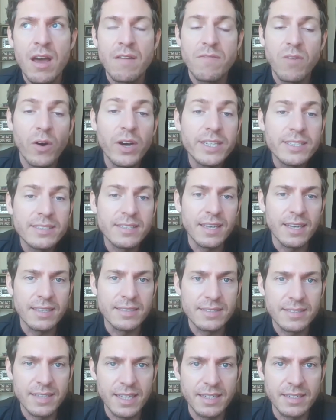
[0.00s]

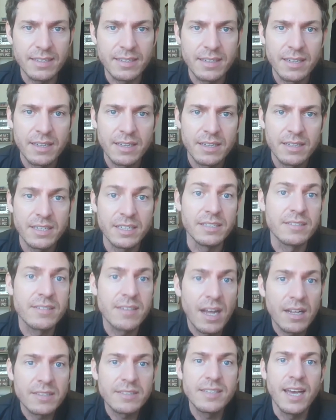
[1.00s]
voices in
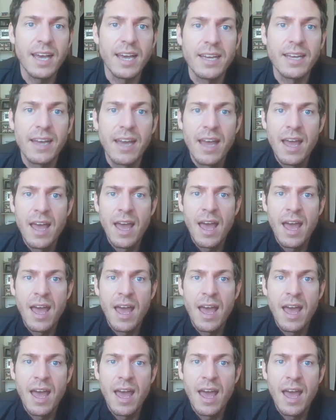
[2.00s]
consulting